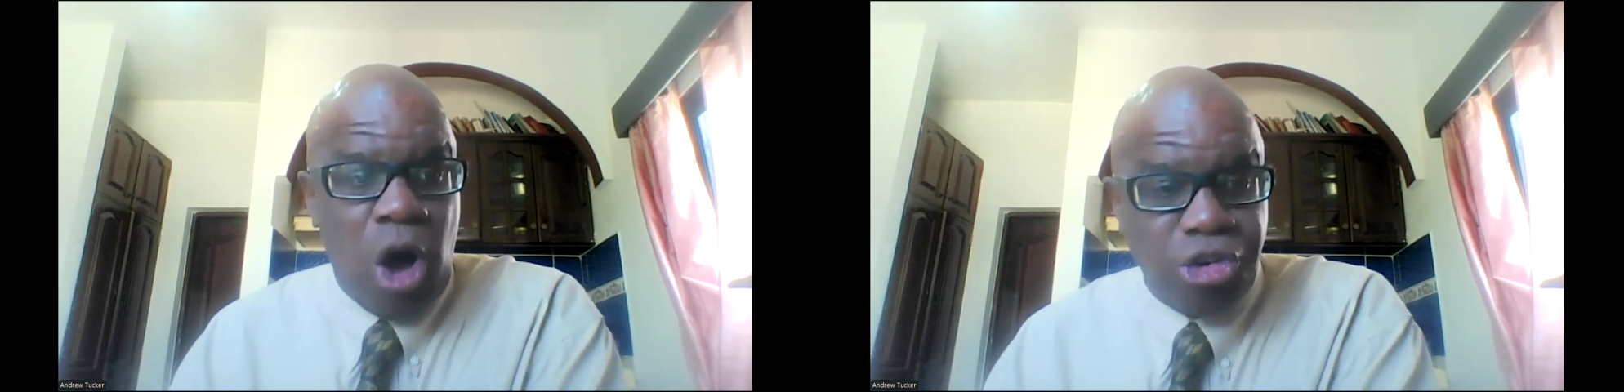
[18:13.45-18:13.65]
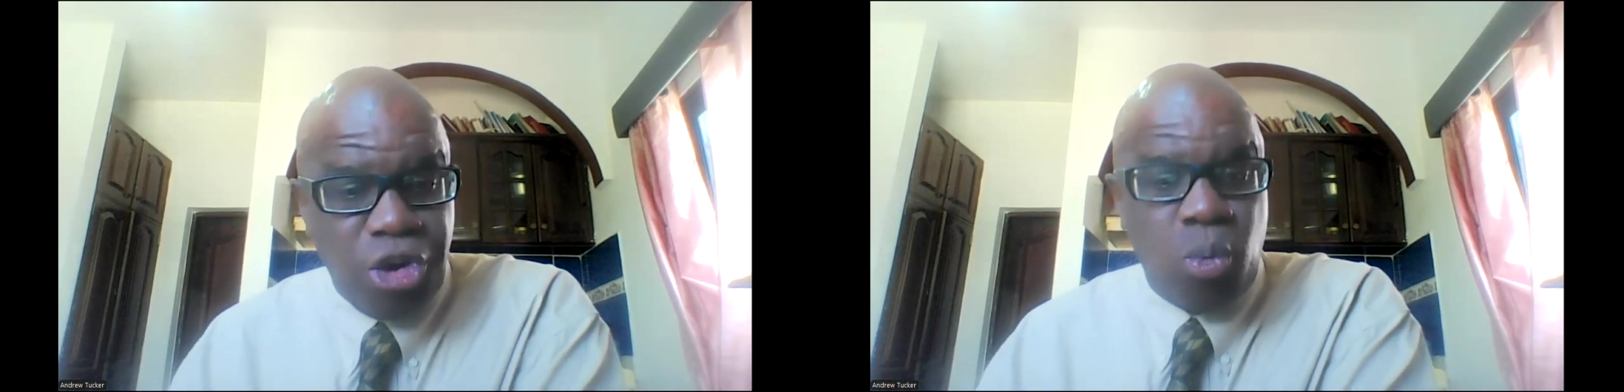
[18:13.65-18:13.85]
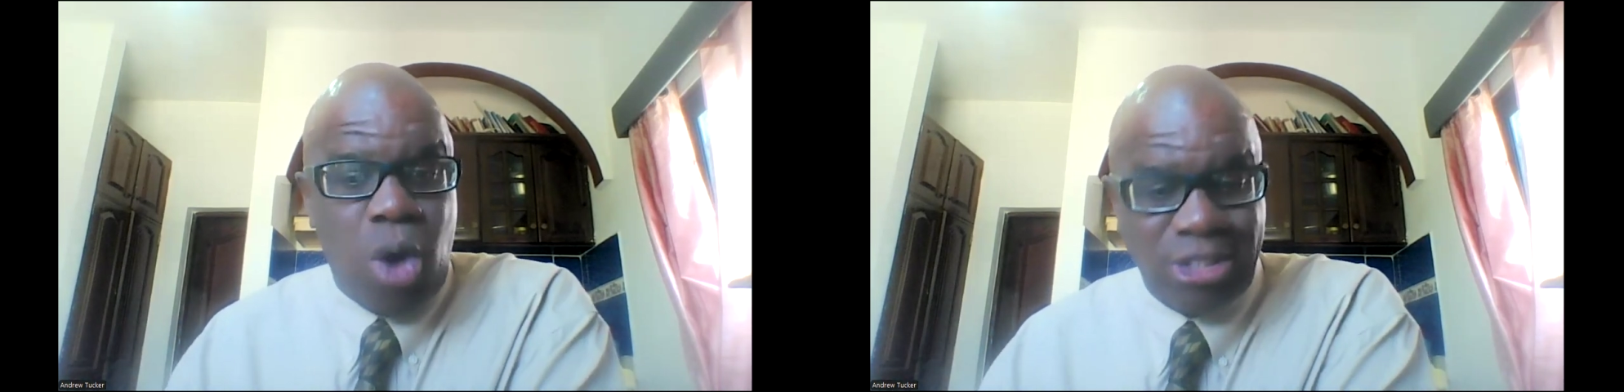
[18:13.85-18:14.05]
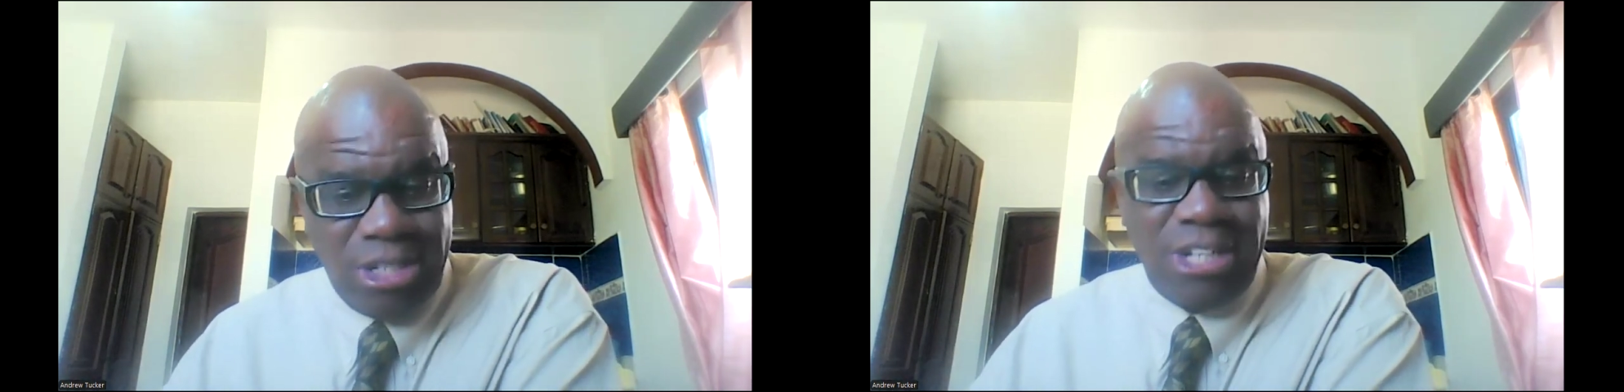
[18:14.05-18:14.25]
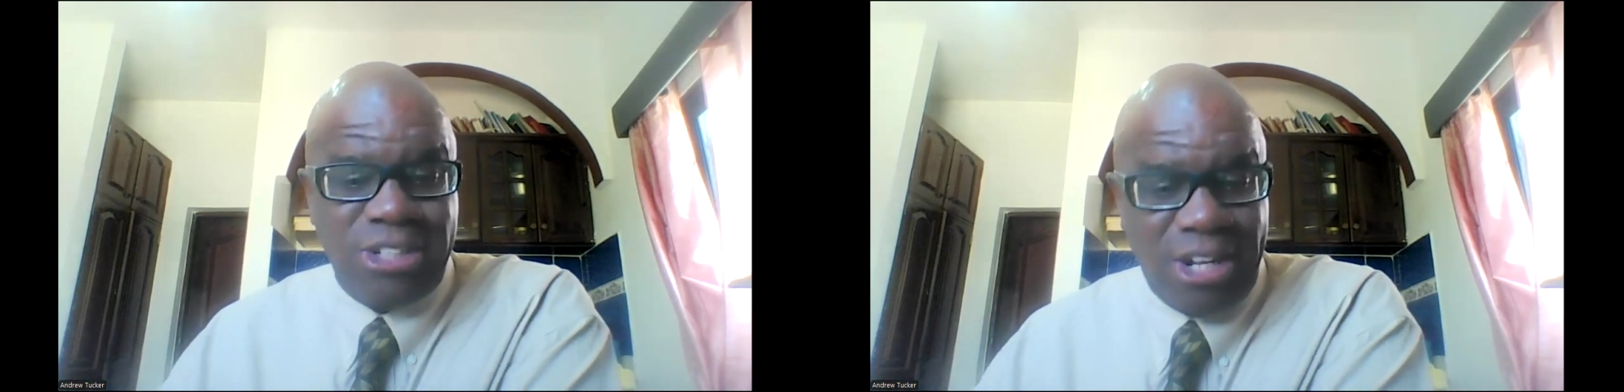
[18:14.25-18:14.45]
honor what
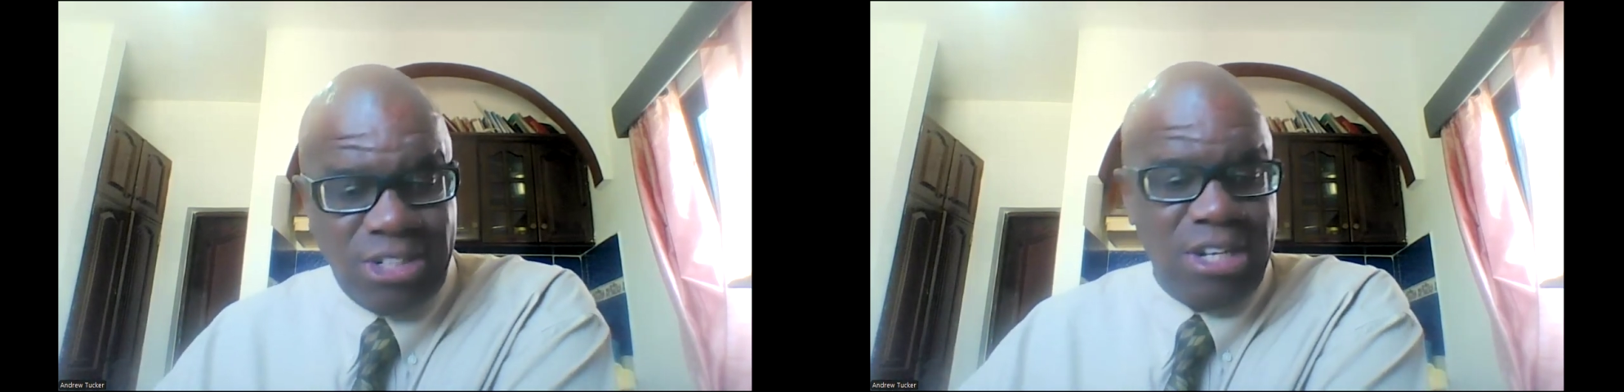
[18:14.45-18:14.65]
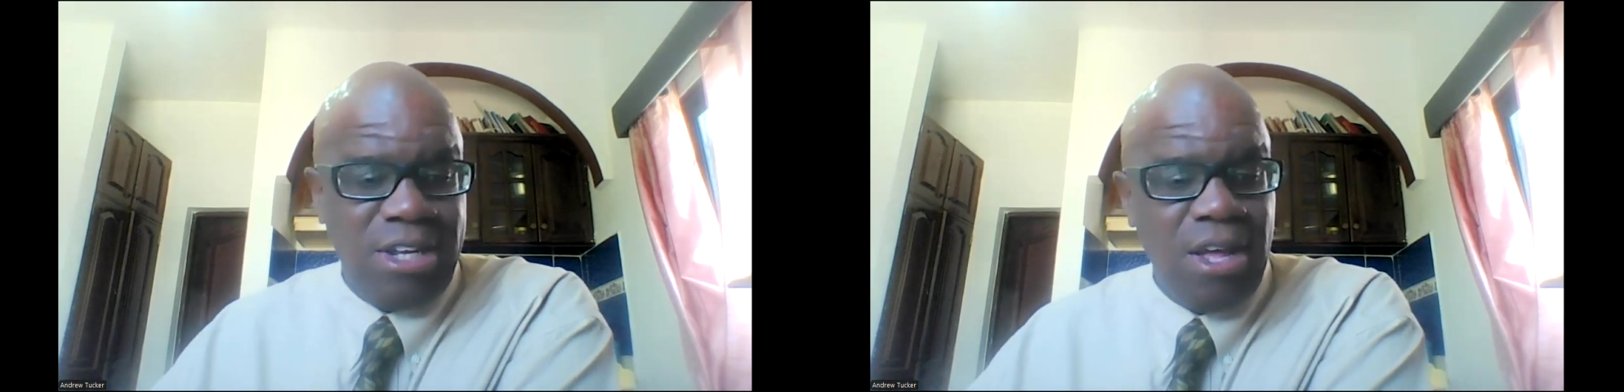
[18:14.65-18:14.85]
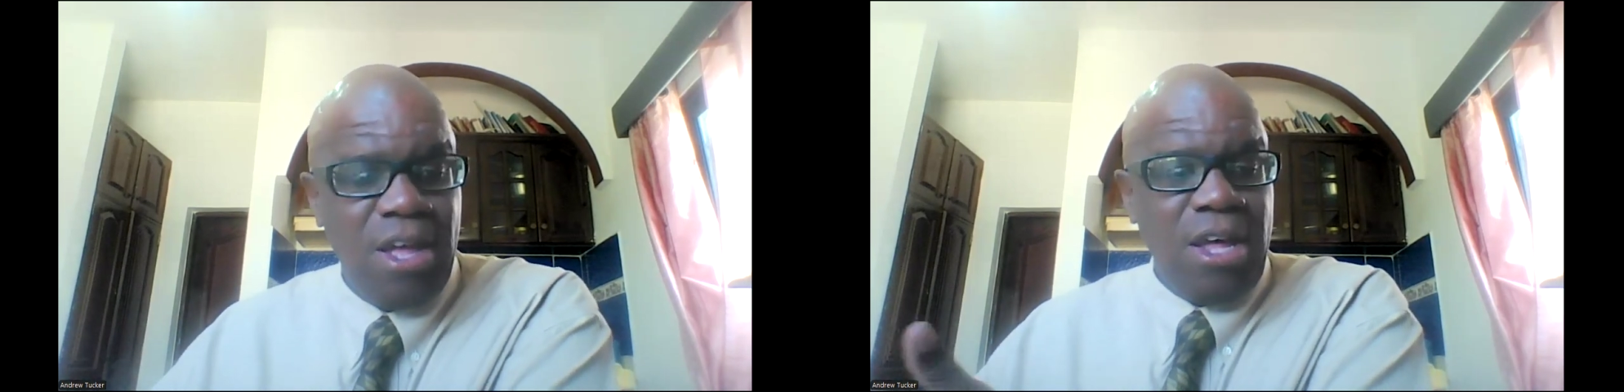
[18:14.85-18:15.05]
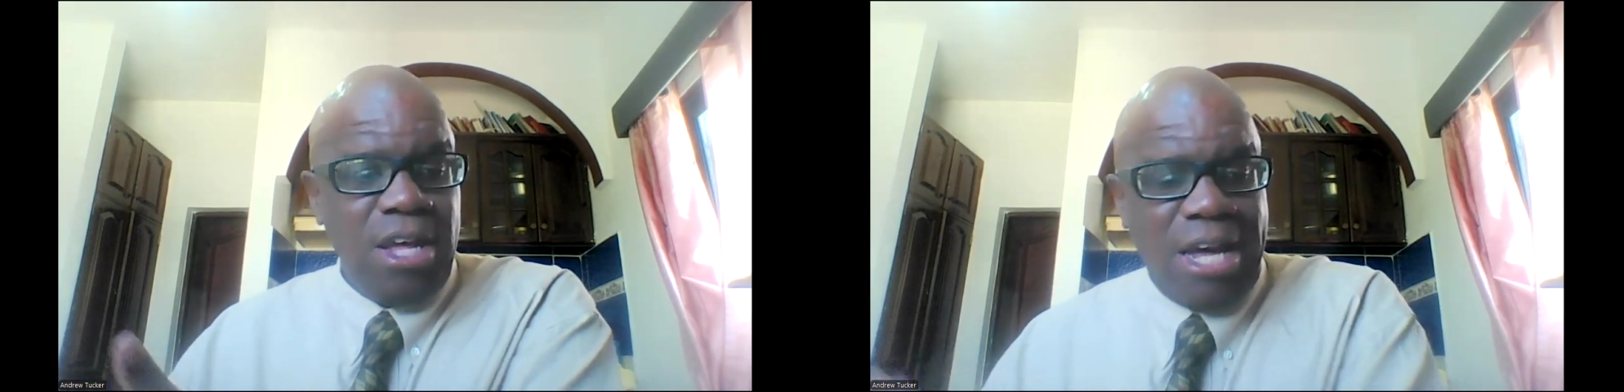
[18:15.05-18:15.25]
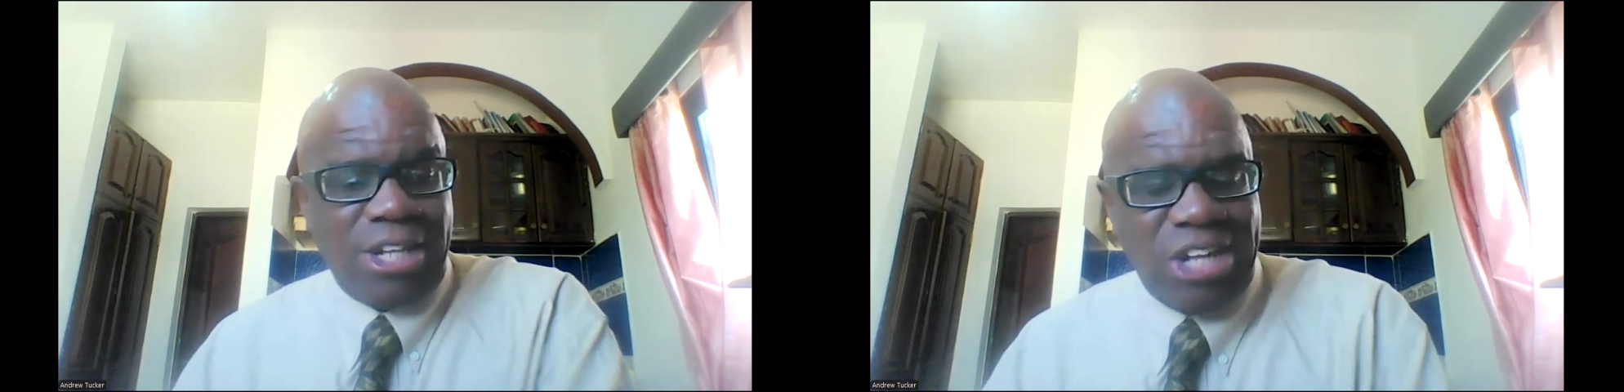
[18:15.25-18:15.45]
he says he
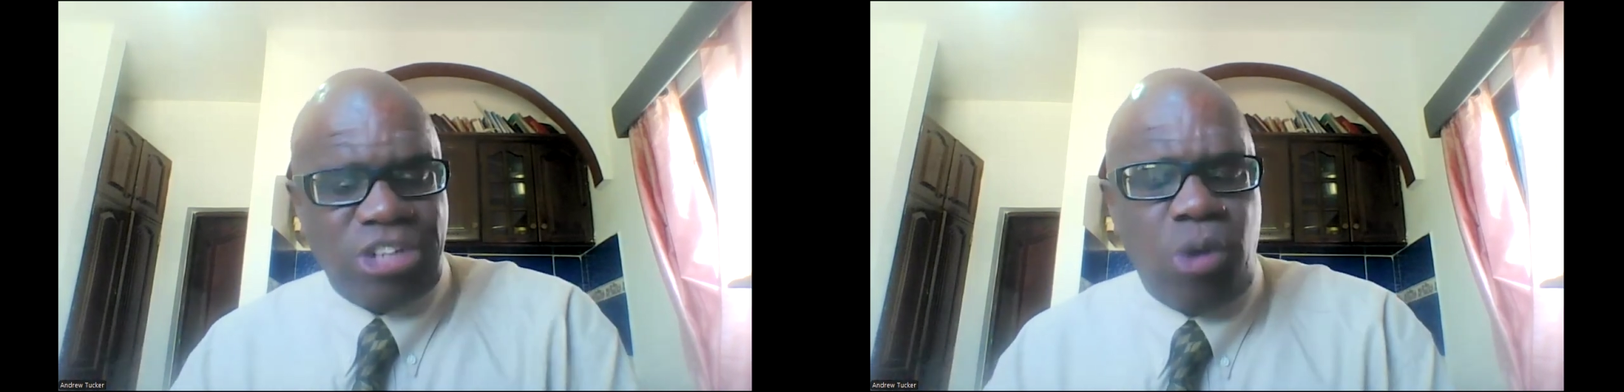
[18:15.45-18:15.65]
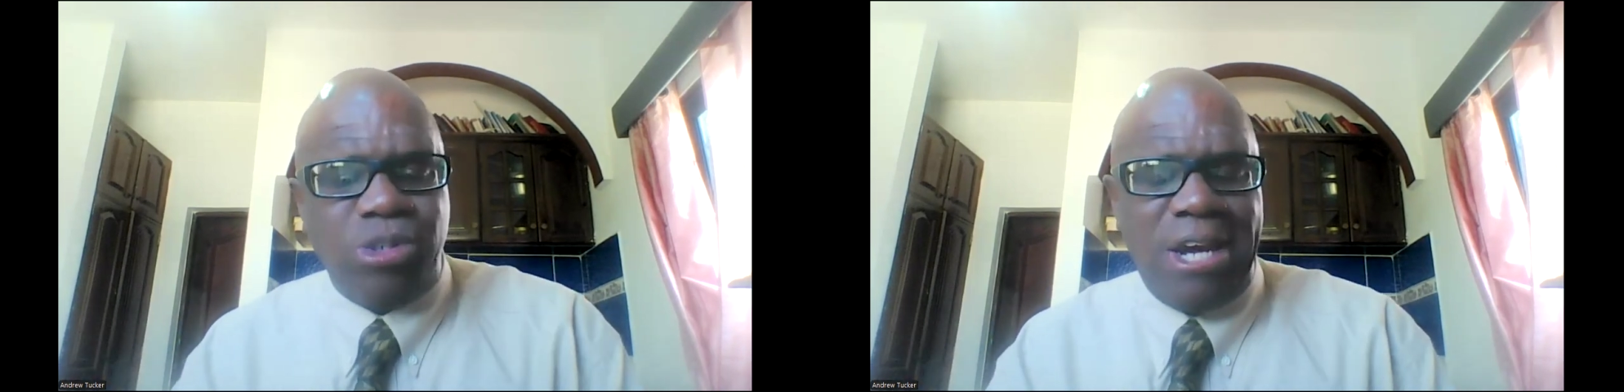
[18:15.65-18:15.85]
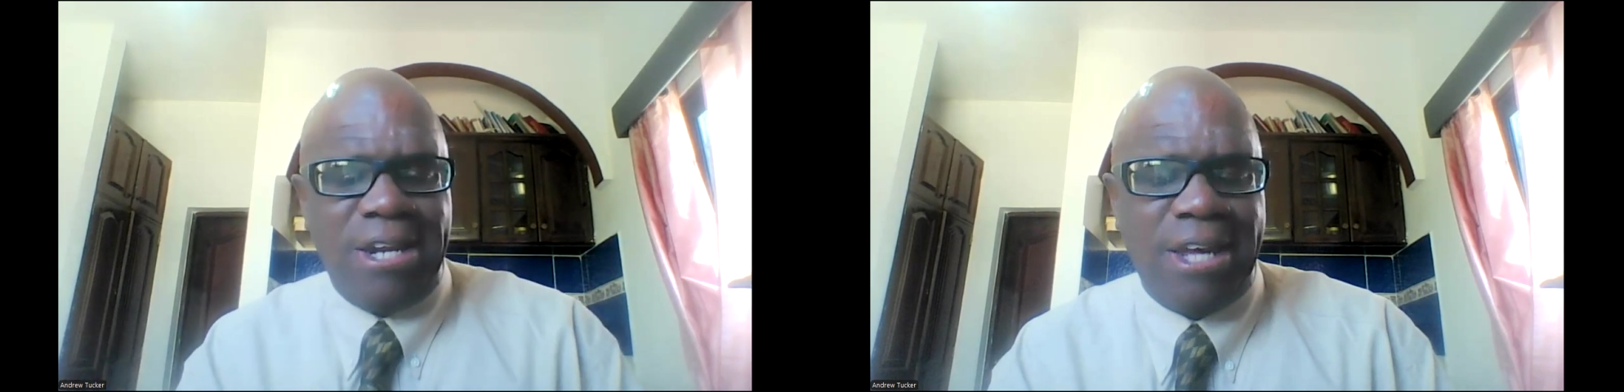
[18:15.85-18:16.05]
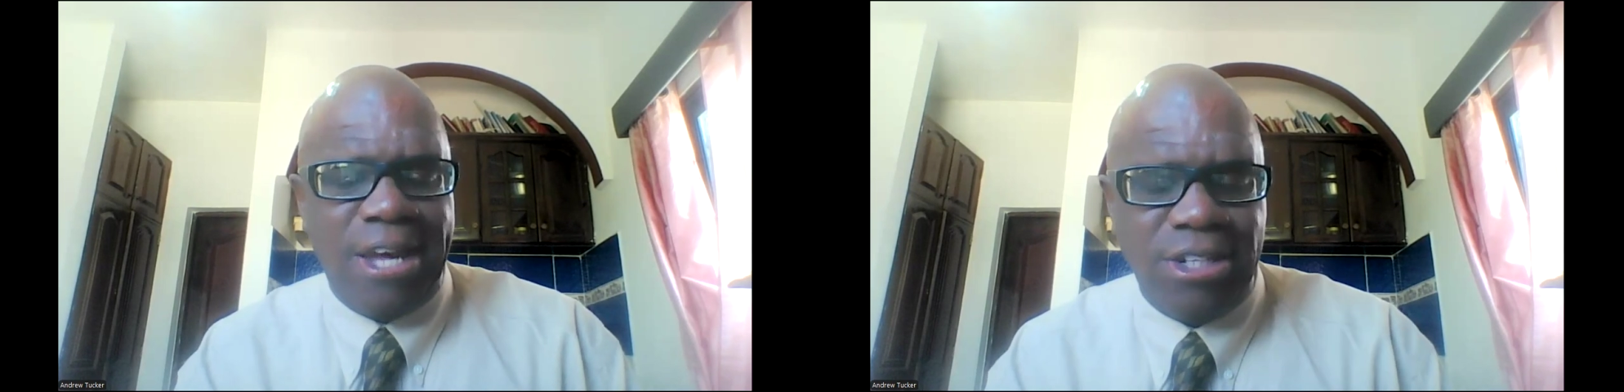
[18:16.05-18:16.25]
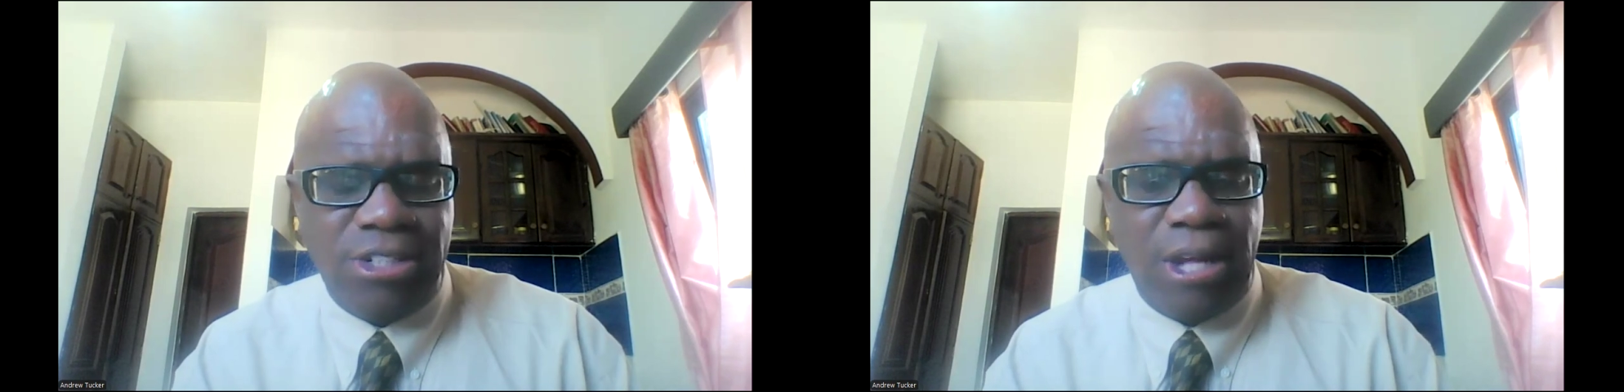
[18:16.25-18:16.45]
has set out in
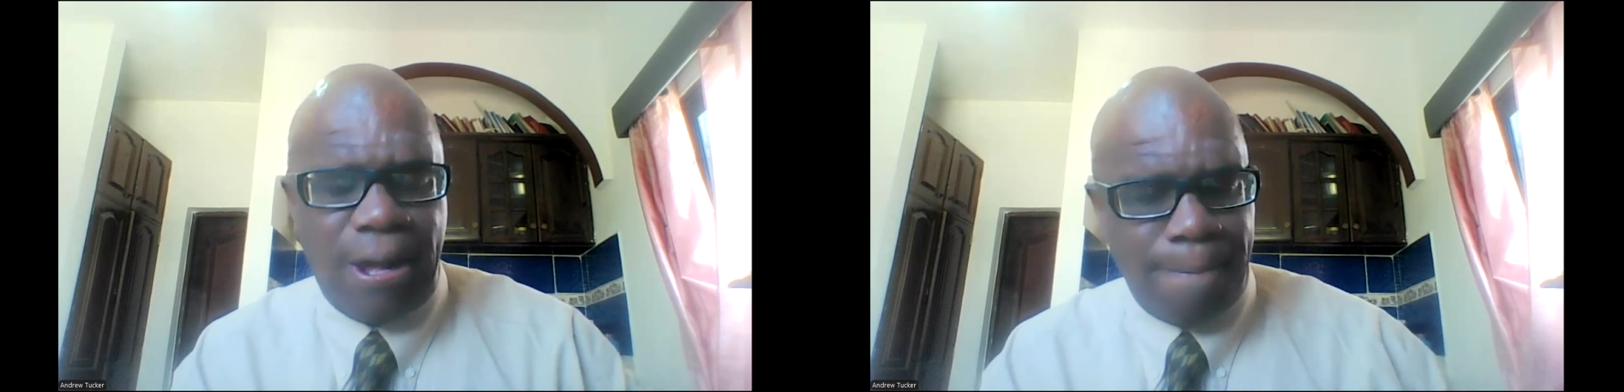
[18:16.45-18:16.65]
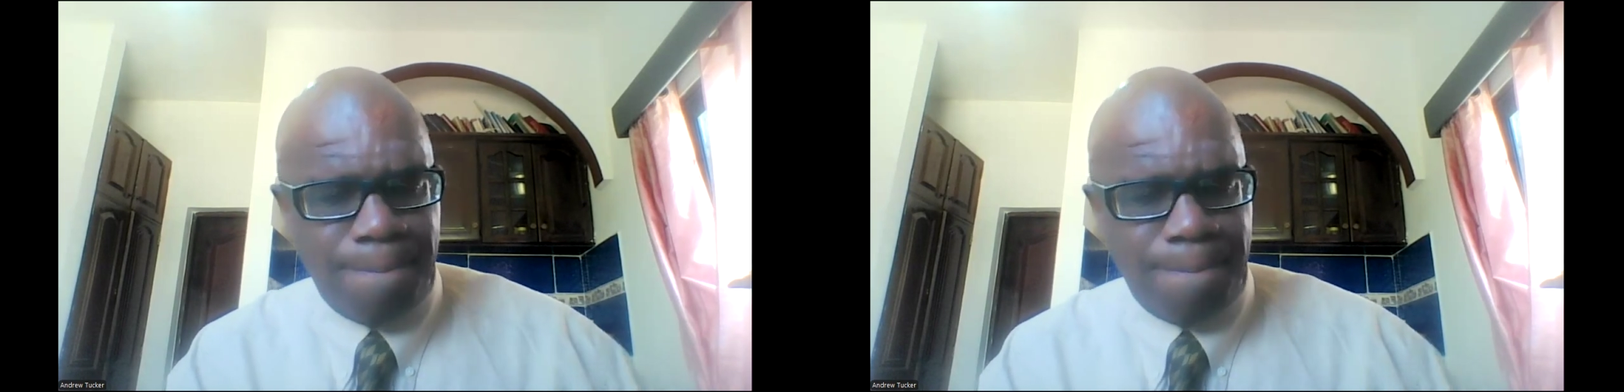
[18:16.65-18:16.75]
his